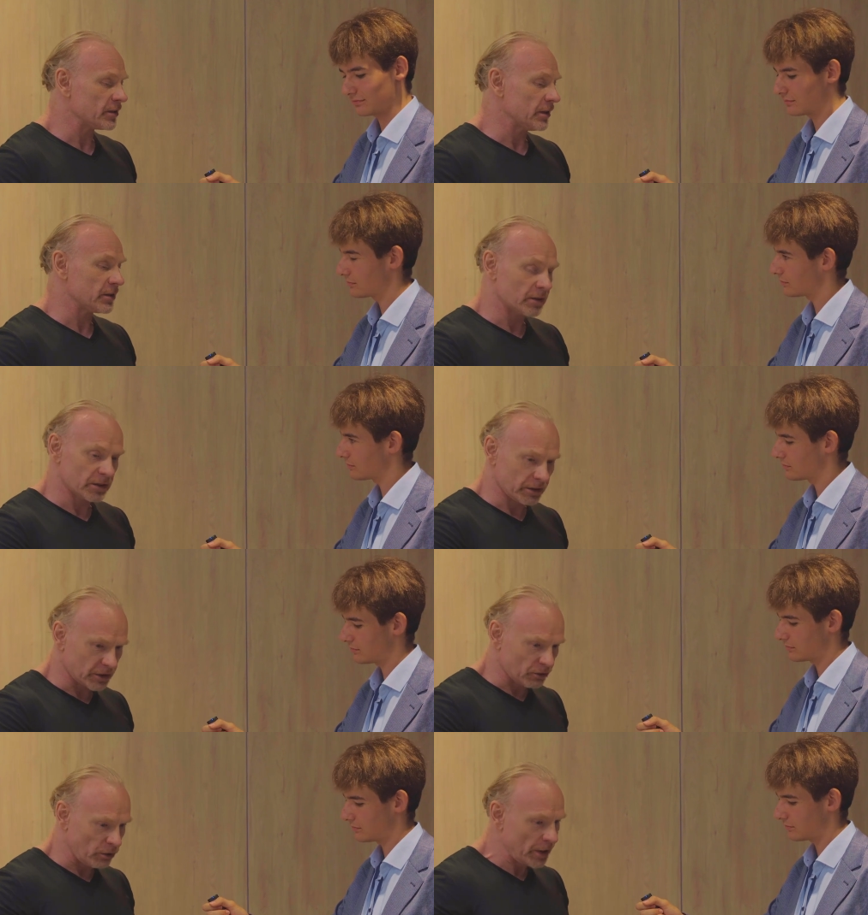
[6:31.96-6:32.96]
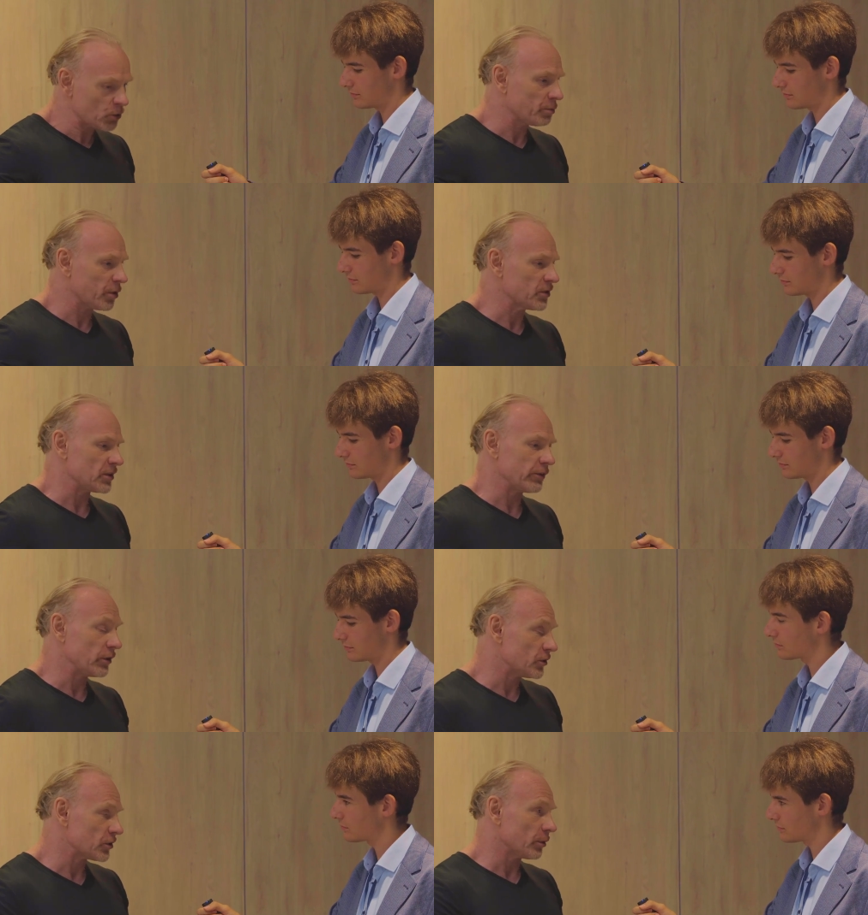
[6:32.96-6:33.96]
Speaker 1: is, is, is a gradual process. If
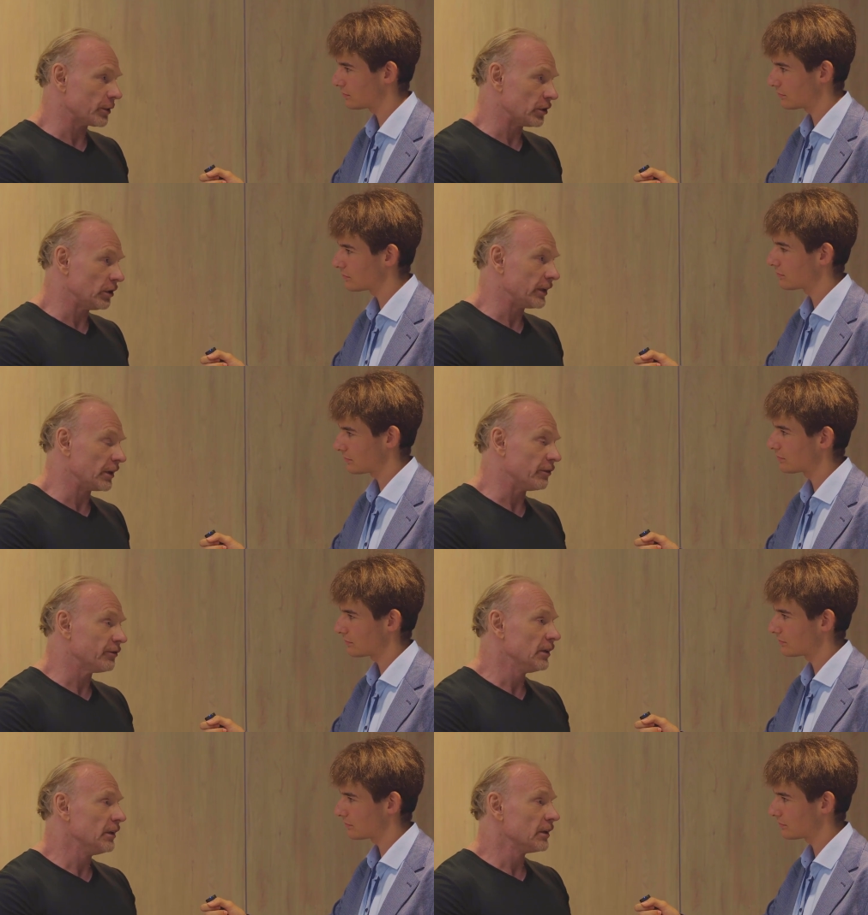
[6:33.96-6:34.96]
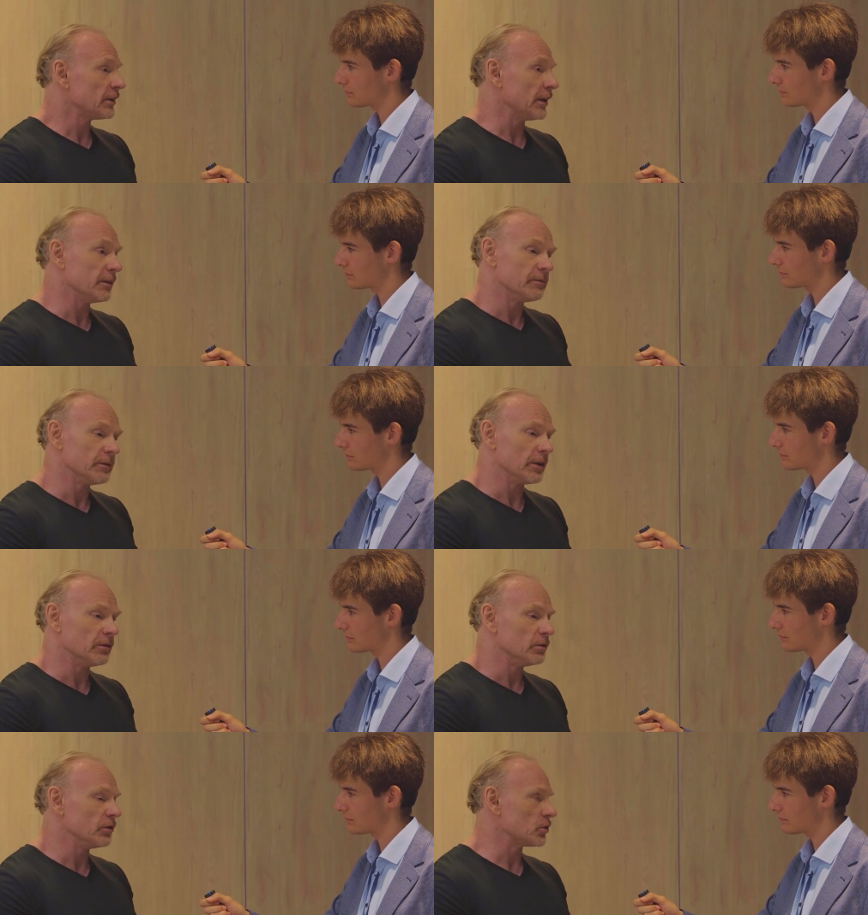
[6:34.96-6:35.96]
you can stop it early enough, then you
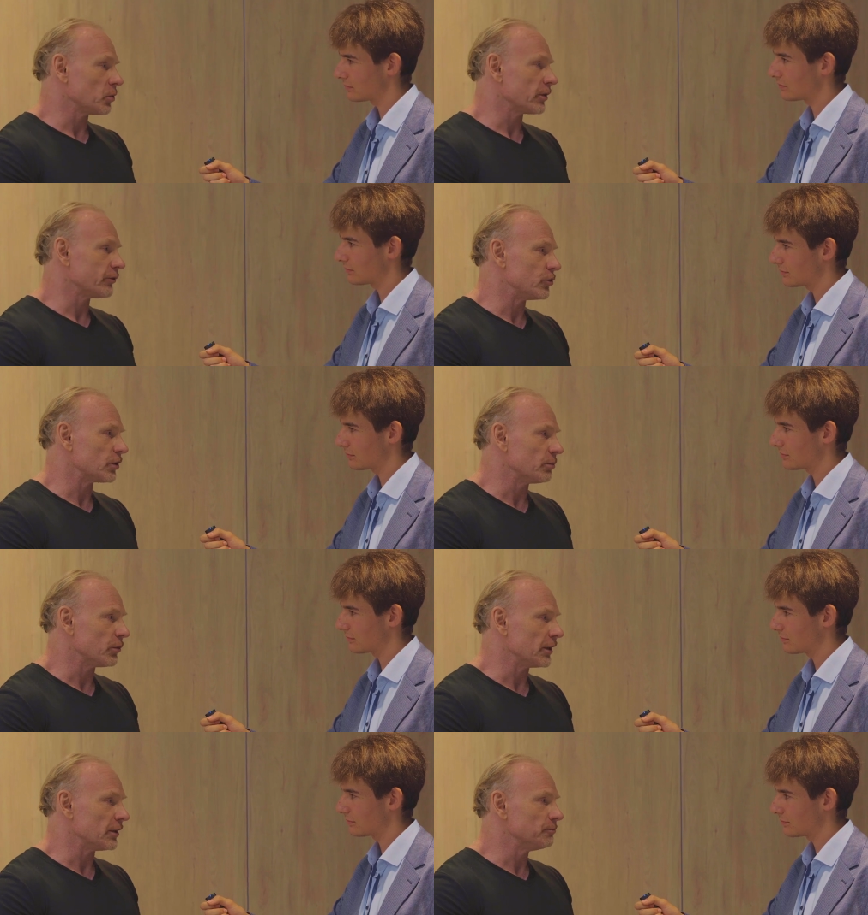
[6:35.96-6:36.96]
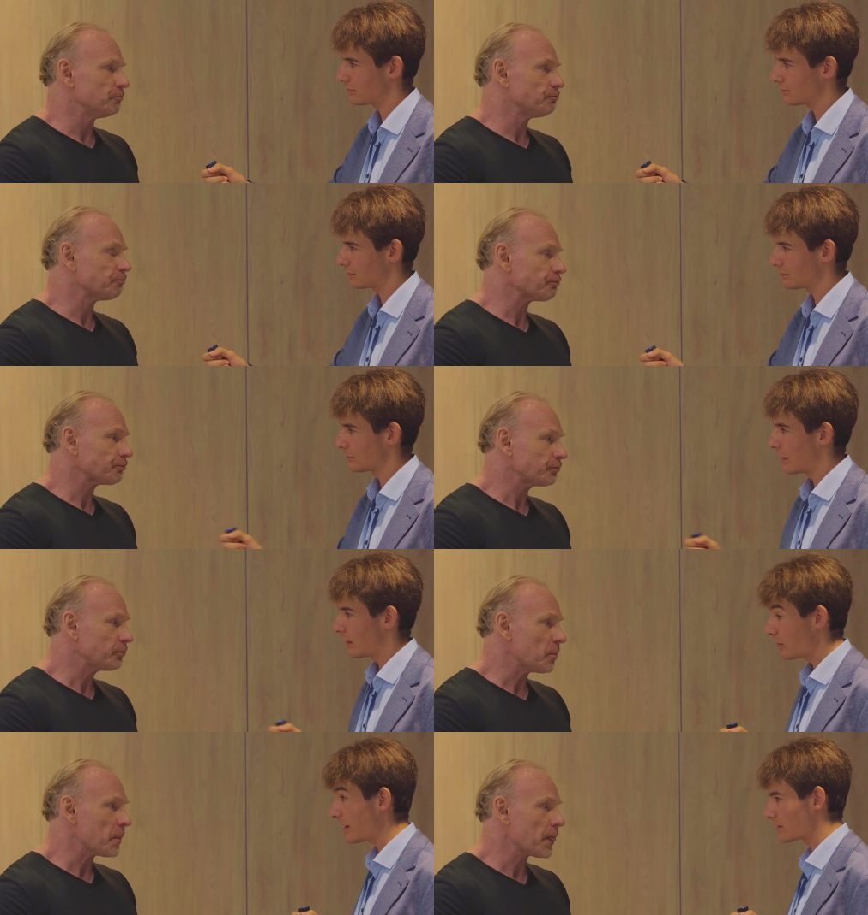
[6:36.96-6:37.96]
know, who knows what the future can bring.
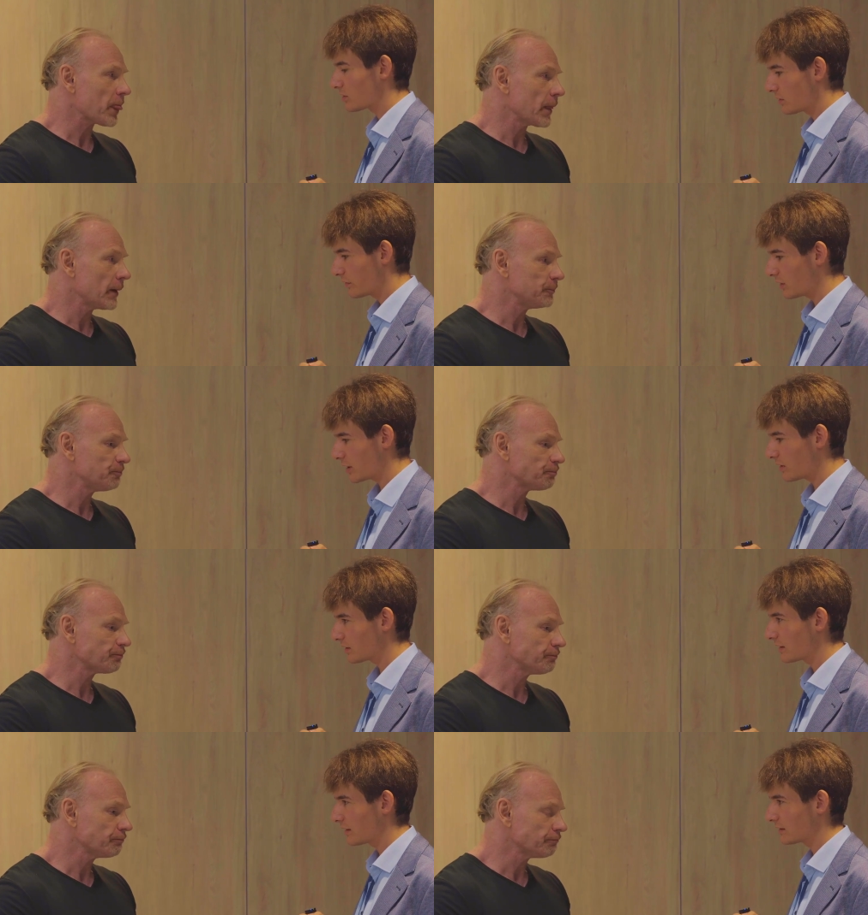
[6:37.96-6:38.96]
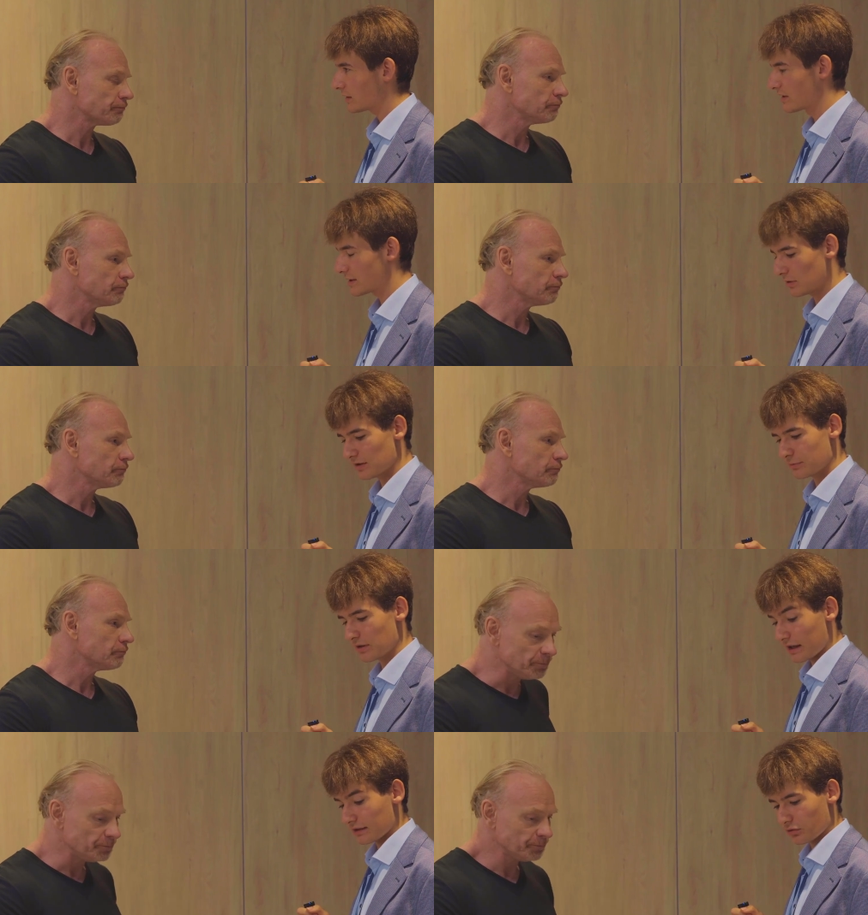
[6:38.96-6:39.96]
Speaker 2: Right, so we've heard about the principles
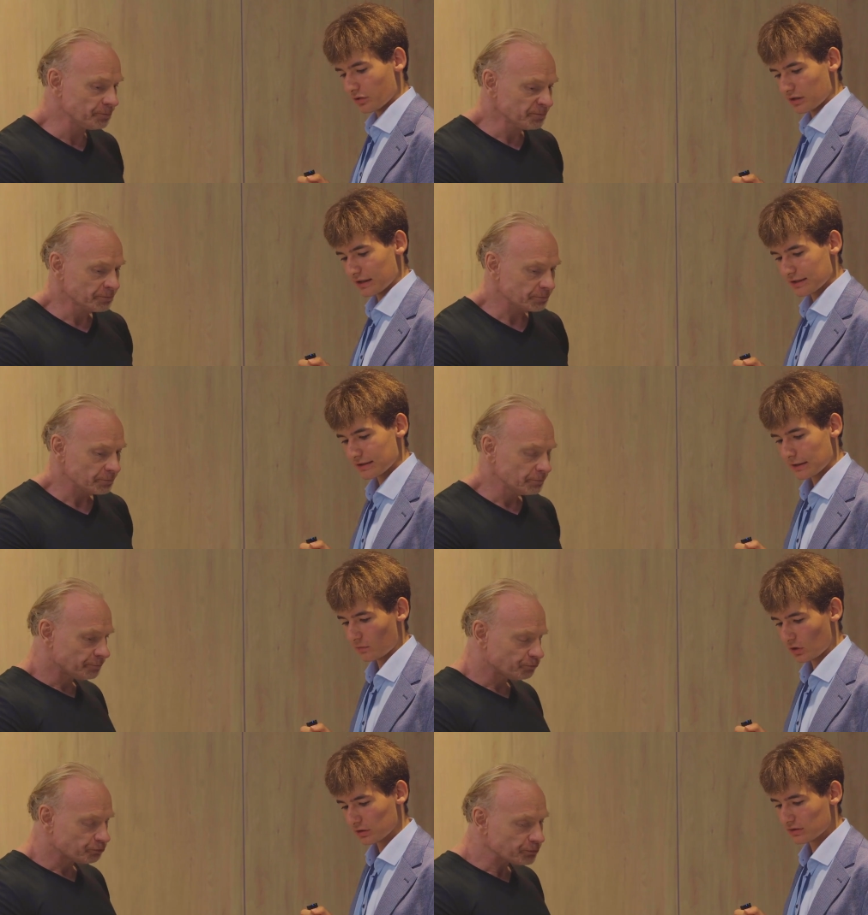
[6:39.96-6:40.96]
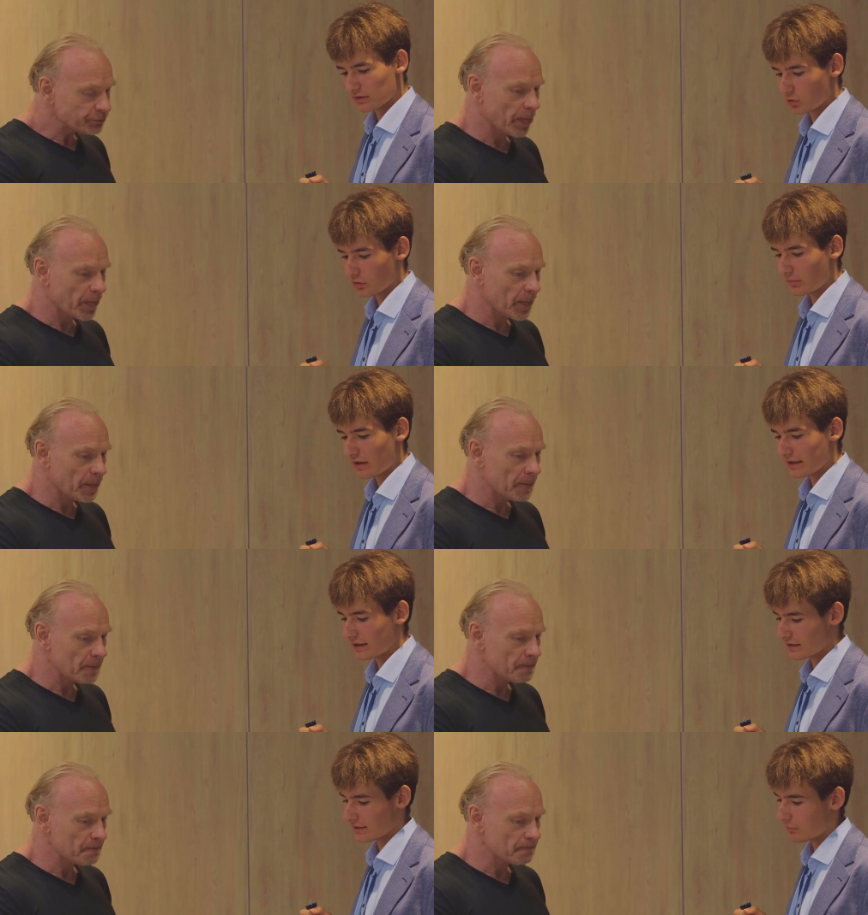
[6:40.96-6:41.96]
behind cryonics. What, to your
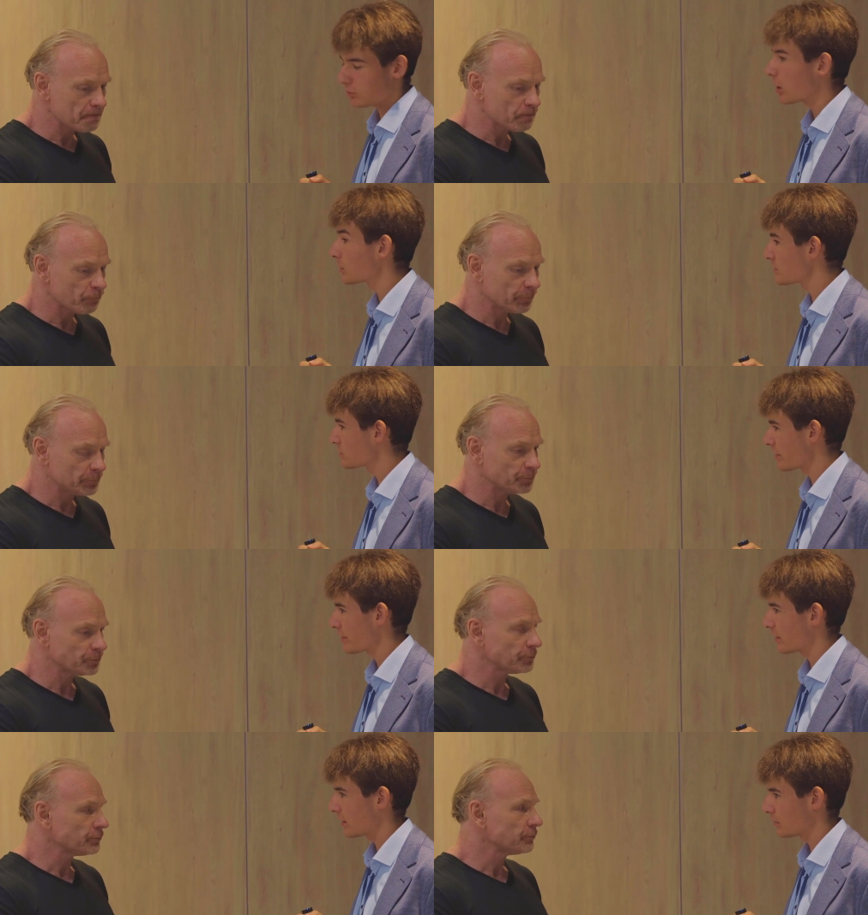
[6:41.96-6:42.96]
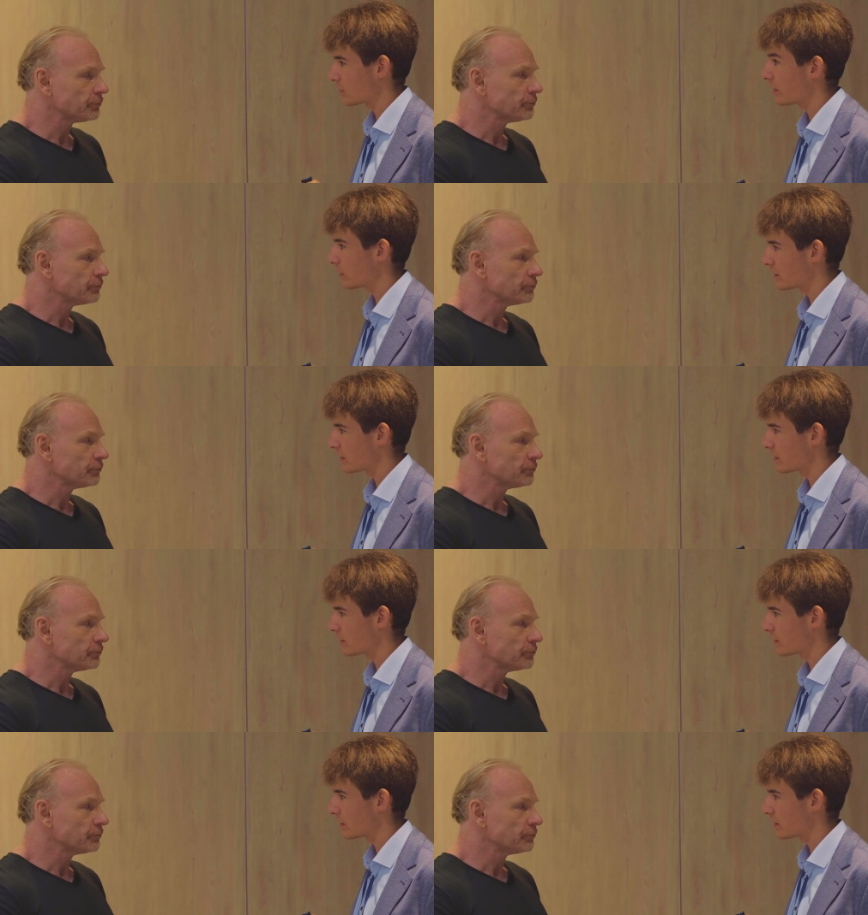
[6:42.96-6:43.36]
mind, are some problems with um,